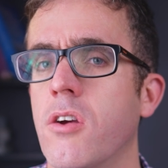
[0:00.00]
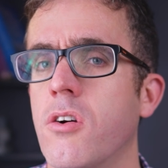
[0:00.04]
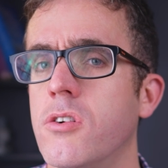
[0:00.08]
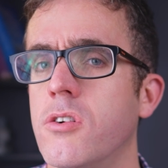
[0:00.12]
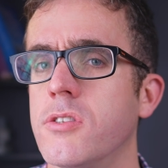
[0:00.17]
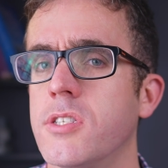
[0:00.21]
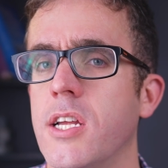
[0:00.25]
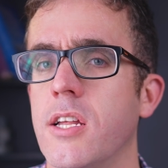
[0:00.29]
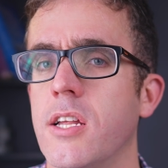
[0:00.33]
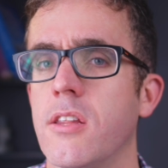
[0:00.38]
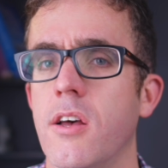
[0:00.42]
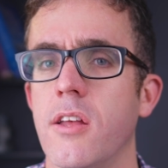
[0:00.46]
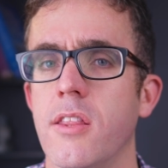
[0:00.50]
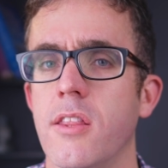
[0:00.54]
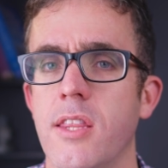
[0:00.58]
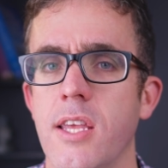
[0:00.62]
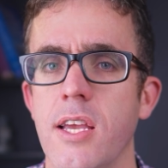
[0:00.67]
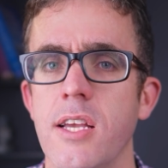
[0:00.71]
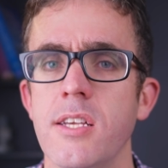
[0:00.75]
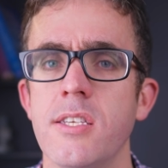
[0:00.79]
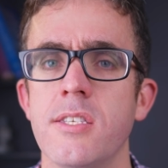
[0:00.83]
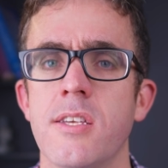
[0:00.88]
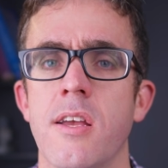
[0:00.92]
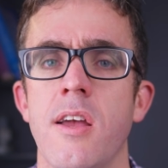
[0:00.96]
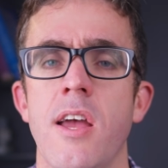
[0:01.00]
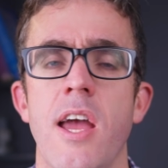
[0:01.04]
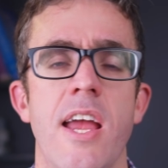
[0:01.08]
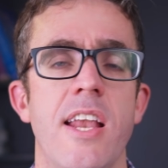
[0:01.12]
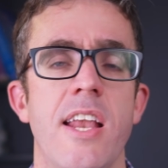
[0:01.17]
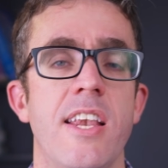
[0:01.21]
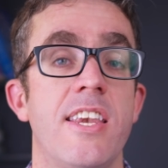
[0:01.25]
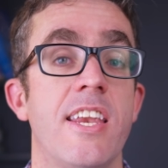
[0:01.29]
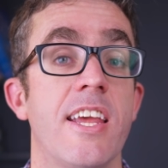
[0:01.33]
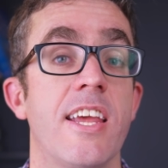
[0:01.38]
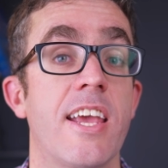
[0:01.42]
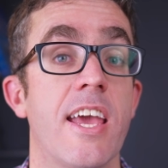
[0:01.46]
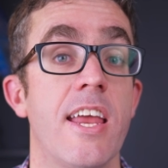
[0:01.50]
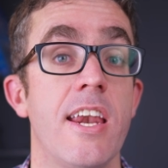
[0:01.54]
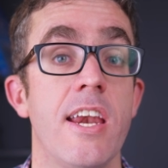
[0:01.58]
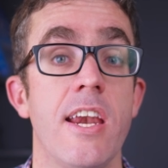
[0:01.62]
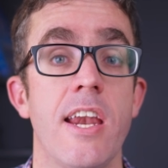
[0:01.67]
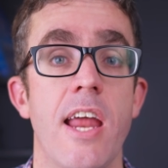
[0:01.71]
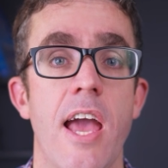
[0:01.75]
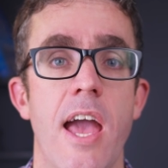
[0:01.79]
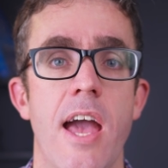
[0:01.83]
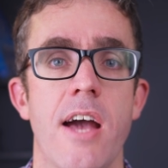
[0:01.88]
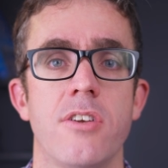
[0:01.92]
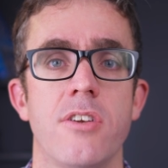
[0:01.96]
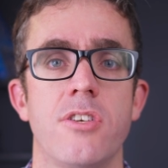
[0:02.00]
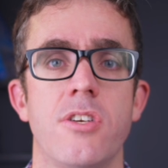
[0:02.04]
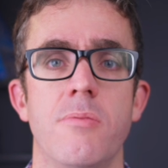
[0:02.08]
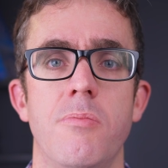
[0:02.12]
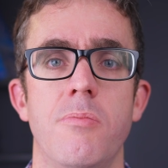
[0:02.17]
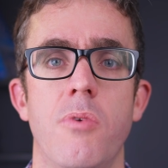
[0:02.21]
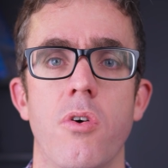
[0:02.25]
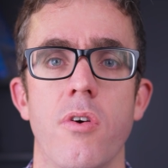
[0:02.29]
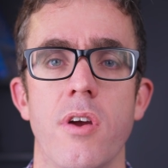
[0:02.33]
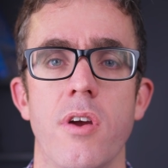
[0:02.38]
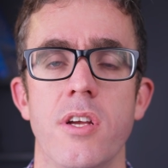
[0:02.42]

content like this and to get it out to more